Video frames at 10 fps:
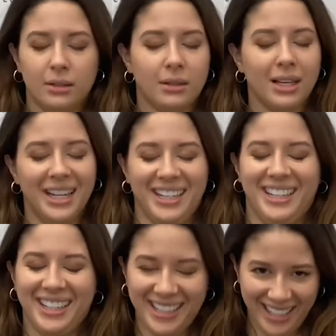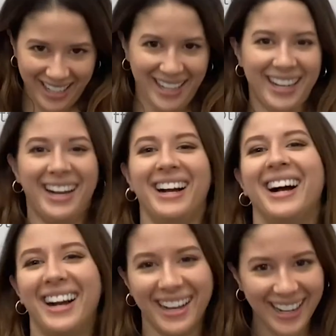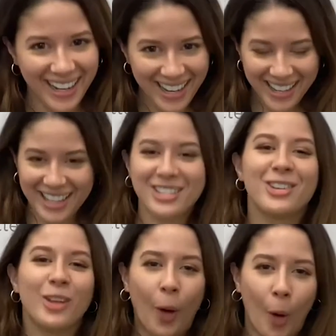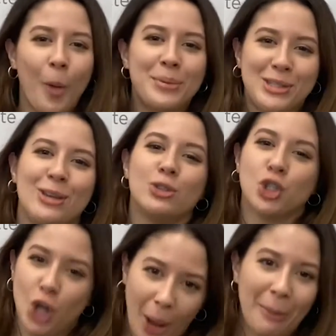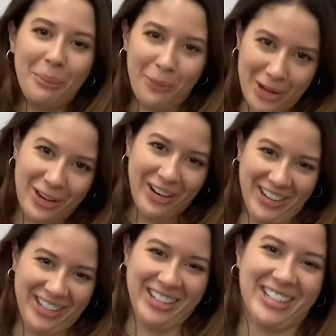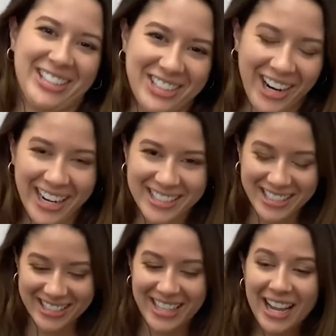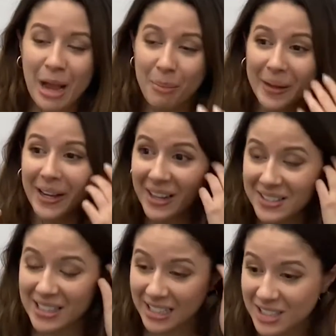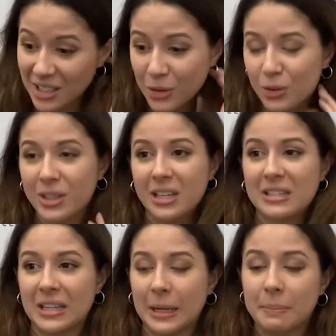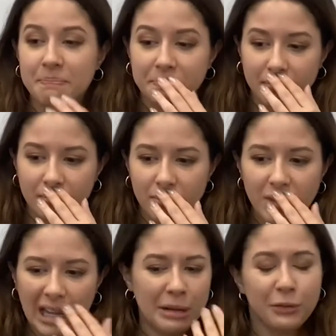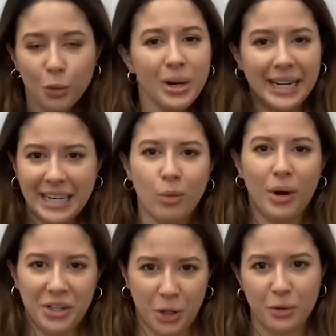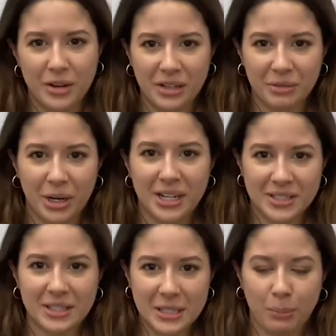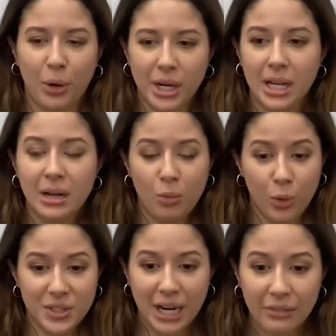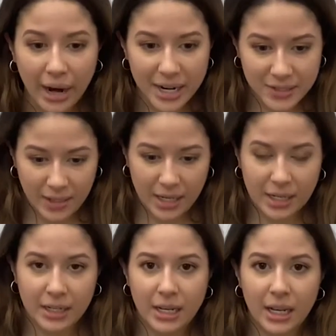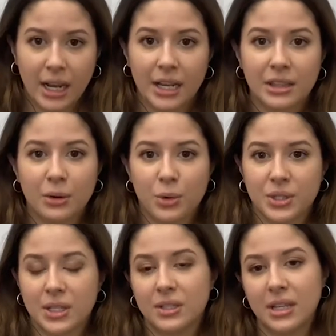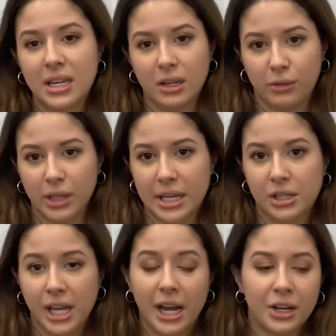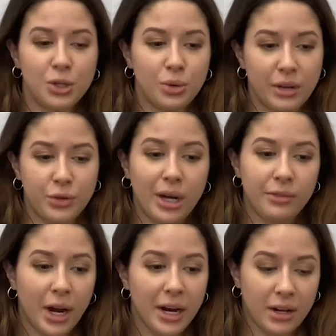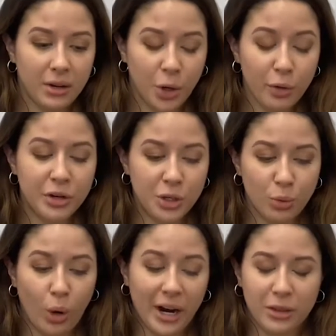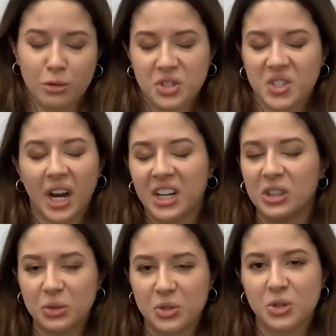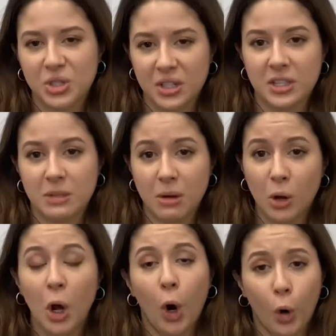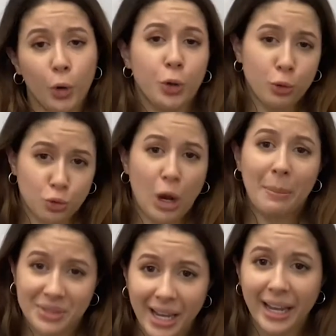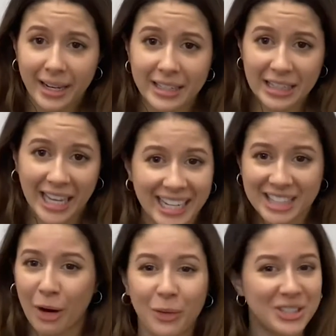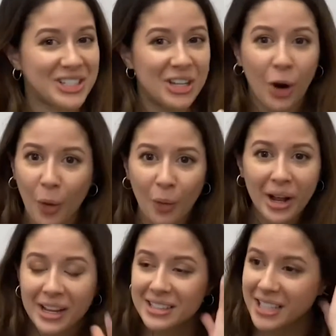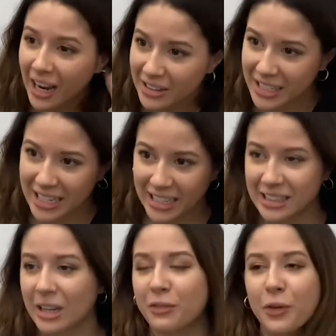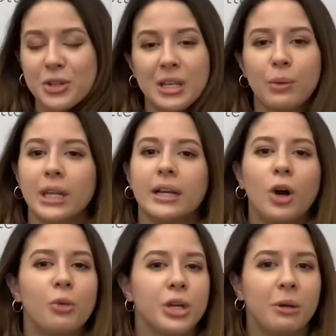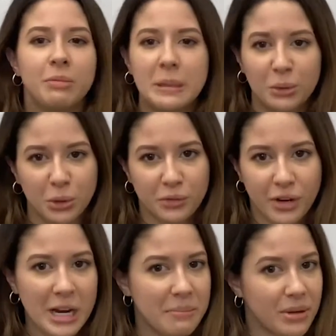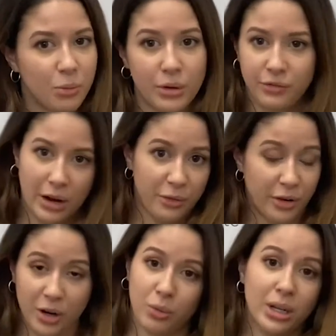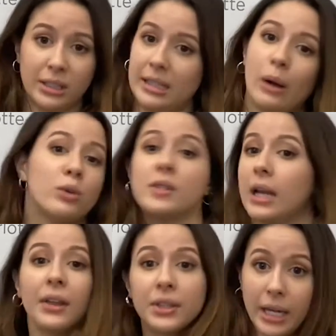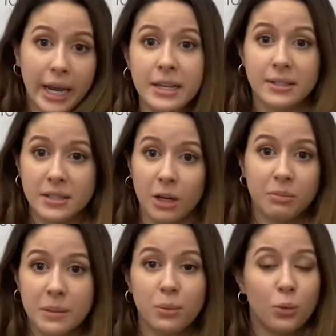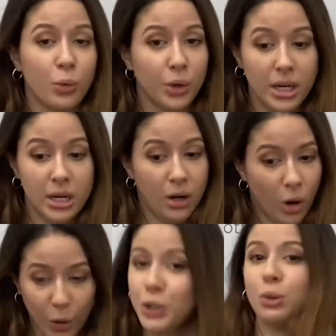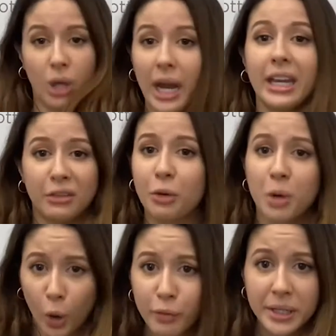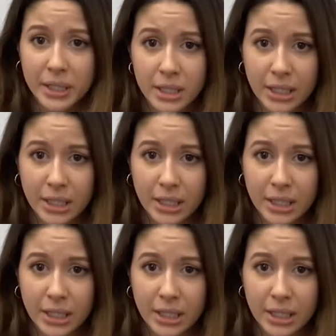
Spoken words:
These are the hoops you jump when you're trying to, because that's the other thing is like, for one, I didn't want COVID, right? Because at this point, was not vaccinated. And there was this thing of like, if you have COVID, you will either just kind of lose your sense of smell or you're drop dead. There was no telling. And at first they were like, oh, young people are fine. But we found very quickly that was not the case. Young people were also dying from COVID,